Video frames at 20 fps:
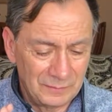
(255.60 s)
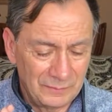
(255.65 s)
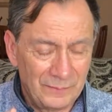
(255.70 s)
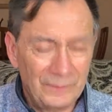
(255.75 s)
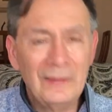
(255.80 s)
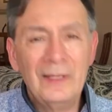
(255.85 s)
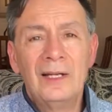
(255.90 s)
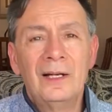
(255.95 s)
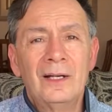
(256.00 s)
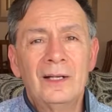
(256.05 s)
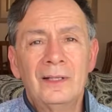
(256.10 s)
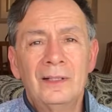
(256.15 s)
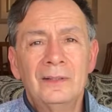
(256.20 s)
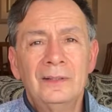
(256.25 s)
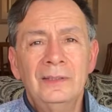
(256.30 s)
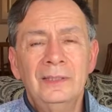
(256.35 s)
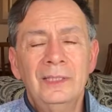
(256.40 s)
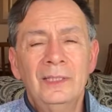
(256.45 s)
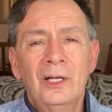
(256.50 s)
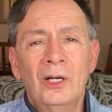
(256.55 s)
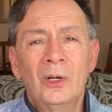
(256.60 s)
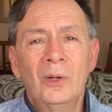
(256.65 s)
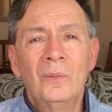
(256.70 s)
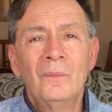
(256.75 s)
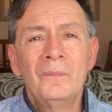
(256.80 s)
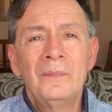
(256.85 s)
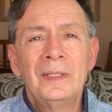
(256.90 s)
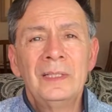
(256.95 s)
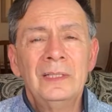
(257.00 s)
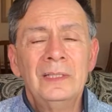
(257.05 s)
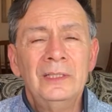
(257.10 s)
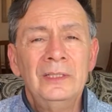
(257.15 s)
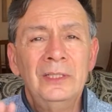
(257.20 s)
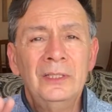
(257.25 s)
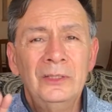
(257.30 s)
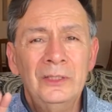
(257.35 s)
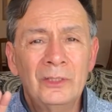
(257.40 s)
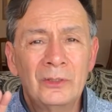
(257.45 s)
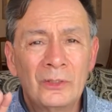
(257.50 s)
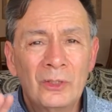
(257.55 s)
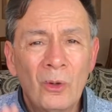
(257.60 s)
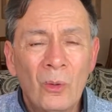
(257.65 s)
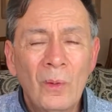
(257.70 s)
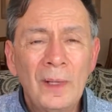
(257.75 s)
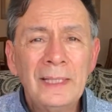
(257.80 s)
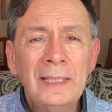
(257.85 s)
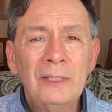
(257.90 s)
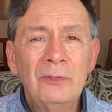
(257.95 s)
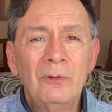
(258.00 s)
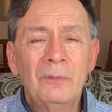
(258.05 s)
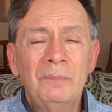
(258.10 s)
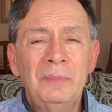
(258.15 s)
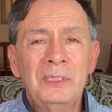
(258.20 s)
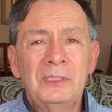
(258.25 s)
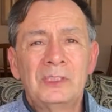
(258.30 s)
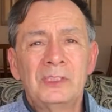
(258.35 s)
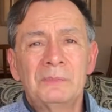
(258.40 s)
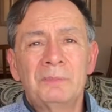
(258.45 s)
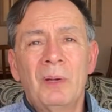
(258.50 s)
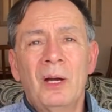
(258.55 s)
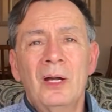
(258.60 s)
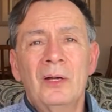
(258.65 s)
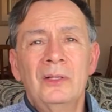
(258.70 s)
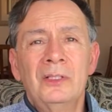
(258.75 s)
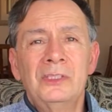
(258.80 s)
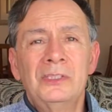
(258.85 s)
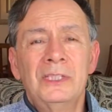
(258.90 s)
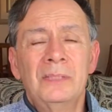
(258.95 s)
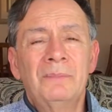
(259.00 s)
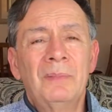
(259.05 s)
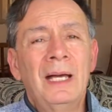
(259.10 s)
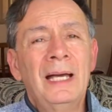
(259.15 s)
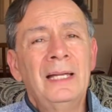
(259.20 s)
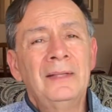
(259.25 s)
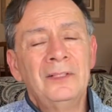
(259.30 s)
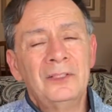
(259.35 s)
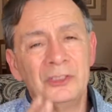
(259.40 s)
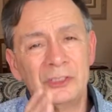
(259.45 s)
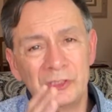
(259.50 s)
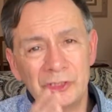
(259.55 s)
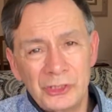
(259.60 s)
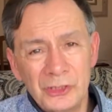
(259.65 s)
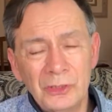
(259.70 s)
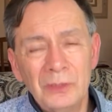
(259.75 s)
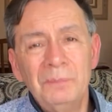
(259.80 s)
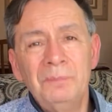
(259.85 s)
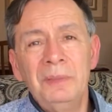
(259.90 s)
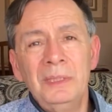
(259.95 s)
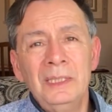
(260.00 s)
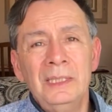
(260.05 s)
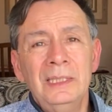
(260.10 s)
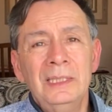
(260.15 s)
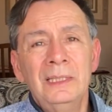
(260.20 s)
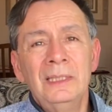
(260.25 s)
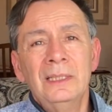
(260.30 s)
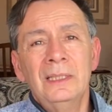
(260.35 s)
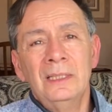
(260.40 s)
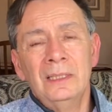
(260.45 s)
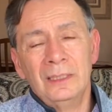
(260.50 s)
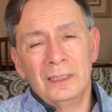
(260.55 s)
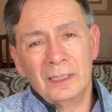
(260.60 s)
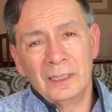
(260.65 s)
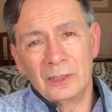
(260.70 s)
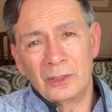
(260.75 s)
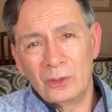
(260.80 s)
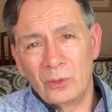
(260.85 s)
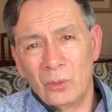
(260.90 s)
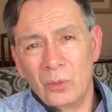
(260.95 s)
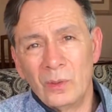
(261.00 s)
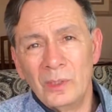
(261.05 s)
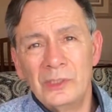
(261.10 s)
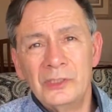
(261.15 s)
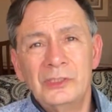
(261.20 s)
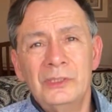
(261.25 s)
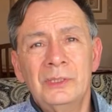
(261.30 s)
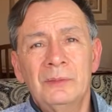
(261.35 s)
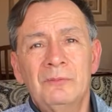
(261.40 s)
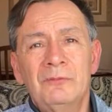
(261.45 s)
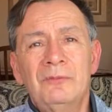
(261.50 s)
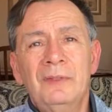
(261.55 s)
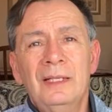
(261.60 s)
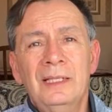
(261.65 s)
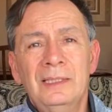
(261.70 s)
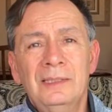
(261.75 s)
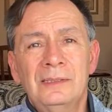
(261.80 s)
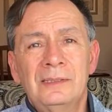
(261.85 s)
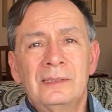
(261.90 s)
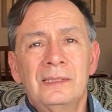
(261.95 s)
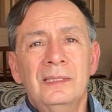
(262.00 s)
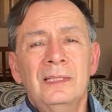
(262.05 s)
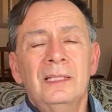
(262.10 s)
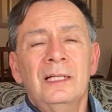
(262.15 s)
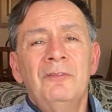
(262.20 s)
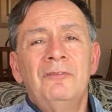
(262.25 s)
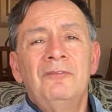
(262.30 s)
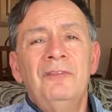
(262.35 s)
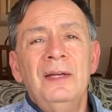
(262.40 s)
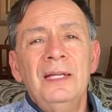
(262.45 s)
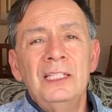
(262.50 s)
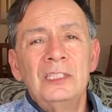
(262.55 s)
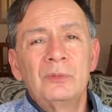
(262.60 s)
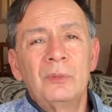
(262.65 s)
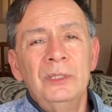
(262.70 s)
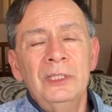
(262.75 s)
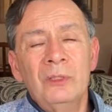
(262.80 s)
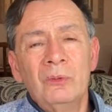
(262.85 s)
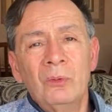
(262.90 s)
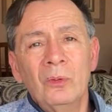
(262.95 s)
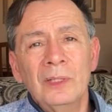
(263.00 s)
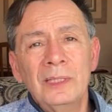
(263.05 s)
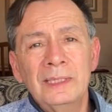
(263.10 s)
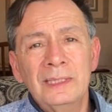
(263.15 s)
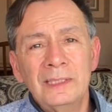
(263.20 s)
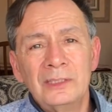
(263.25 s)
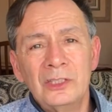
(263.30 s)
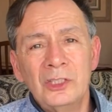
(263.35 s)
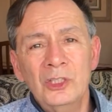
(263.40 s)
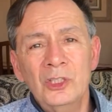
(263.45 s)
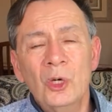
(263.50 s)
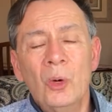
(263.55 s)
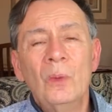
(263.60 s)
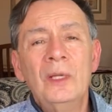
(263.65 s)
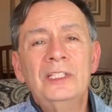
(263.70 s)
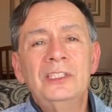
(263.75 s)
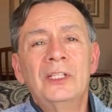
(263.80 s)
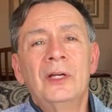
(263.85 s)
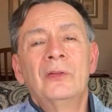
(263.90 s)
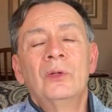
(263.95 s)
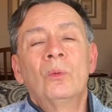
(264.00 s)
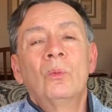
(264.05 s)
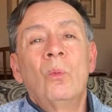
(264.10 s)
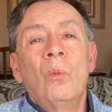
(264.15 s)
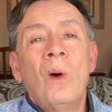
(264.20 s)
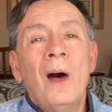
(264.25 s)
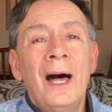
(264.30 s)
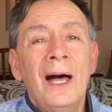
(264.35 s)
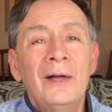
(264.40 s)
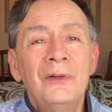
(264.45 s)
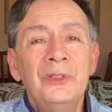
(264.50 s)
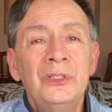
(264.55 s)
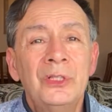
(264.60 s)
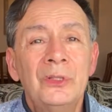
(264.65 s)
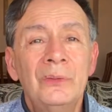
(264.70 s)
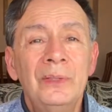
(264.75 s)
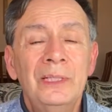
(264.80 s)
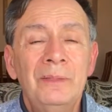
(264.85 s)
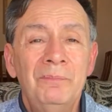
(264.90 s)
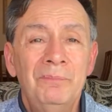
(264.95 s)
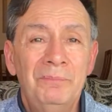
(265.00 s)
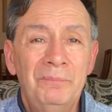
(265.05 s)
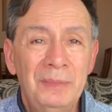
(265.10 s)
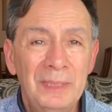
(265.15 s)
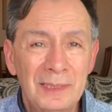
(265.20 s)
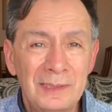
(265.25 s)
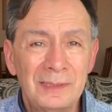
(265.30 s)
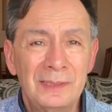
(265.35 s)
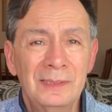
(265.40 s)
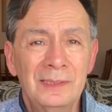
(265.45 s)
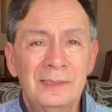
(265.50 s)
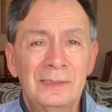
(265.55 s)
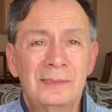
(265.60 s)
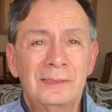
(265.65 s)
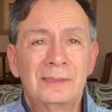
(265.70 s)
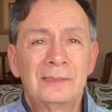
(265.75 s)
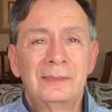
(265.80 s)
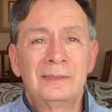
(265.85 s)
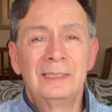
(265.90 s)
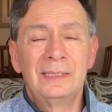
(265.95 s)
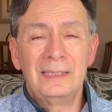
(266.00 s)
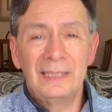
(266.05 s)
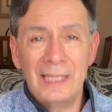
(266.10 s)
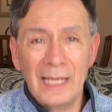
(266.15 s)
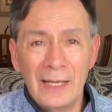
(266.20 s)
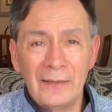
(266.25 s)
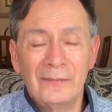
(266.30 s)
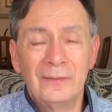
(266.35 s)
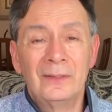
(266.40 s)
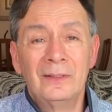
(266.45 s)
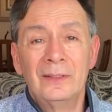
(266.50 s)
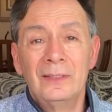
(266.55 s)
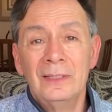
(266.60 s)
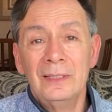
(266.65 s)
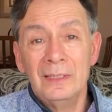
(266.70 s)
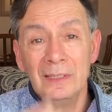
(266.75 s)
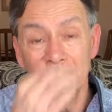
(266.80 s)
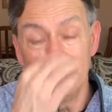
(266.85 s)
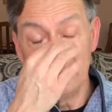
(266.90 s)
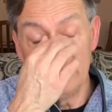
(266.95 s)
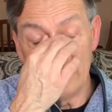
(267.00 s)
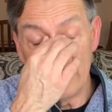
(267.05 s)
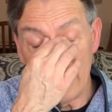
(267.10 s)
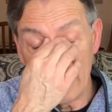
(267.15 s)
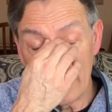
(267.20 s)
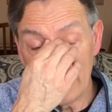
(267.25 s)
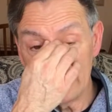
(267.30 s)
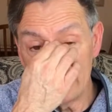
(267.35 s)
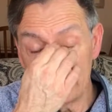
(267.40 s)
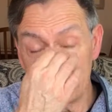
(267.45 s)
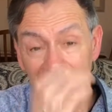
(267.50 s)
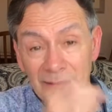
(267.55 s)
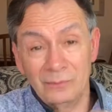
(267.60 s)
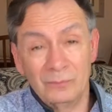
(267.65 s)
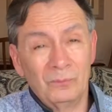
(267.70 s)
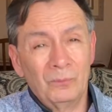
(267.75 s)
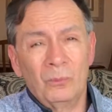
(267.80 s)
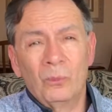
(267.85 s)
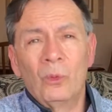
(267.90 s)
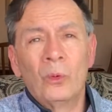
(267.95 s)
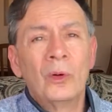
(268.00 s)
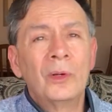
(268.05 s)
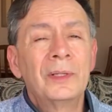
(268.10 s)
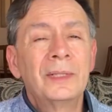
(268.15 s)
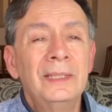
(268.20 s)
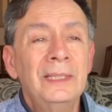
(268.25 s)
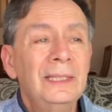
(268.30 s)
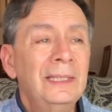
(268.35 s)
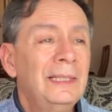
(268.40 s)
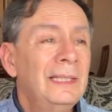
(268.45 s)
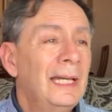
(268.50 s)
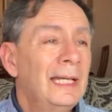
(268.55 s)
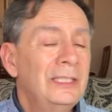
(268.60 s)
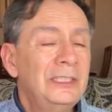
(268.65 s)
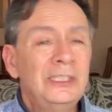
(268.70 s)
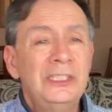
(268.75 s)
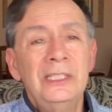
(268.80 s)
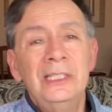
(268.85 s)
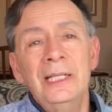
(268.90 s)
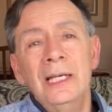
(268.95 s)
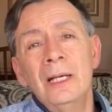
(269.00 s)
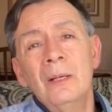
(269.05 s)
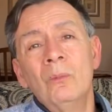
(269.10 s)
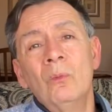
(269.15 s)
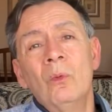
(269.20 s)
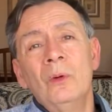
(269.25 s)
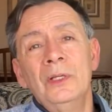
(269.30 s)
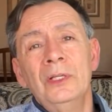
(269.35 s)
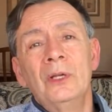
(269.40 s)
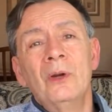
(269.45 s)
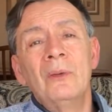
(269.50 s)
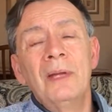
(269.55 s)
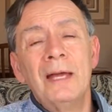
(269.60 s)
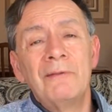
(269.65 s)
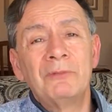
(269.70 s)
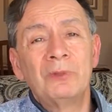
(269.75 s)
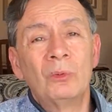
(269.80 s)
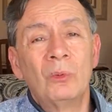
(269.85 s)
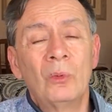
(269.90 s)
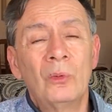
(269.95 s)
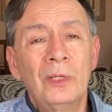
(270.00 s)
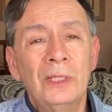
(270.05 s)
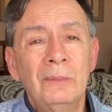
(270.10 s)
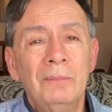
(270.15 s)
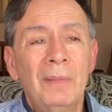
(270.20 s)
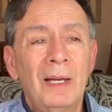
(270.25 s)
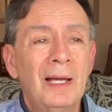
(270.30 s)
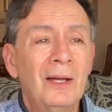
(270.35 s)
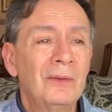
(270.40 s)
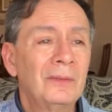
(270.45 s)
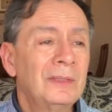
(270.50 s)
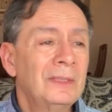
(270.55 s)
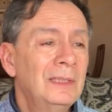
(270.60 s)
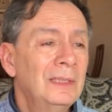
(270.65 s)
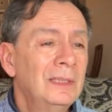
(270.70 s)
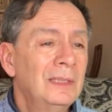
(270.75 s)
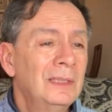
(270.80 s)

there. You know, you're going into a business partnership. There should be a courtship phase, a phase where you really get to know each other while you're in business together, not working at GM where you don't have to worry about